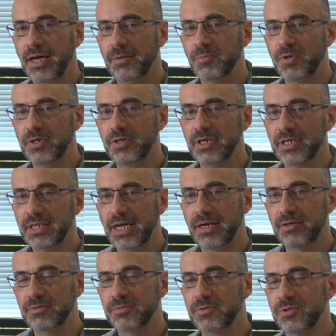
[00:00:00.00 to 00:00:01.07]
I'm wondering
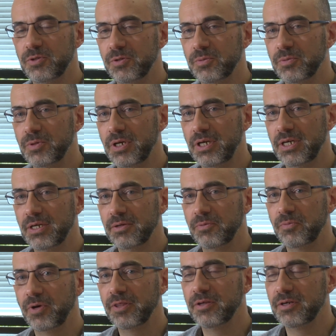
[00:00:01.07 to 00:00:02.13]
now, so uh,
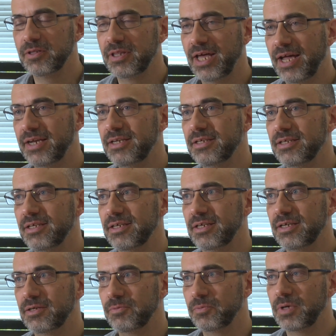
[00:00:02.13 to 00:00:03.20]
whether that,
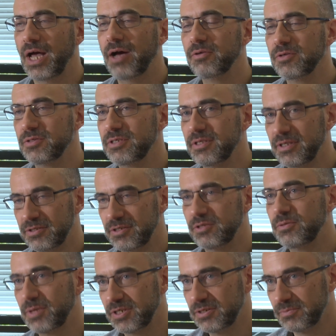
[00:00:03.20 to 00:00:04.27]
uh, how you see the
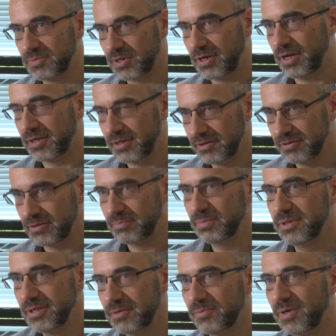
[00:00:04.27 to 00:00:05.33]
situation more on a
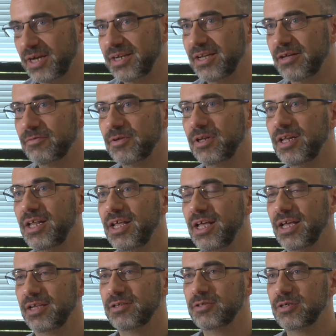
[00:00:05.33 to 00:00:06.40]
European-wide level
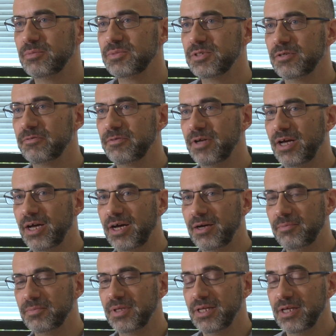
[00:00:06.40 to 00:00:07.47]
in terms of
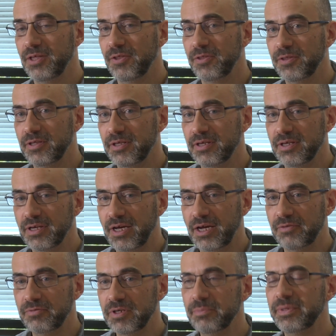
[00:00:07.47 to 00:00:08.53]
um, the uh,
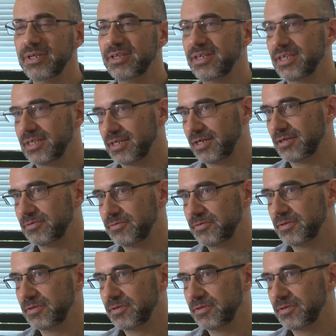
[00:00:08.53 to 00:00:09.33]
rebuilding of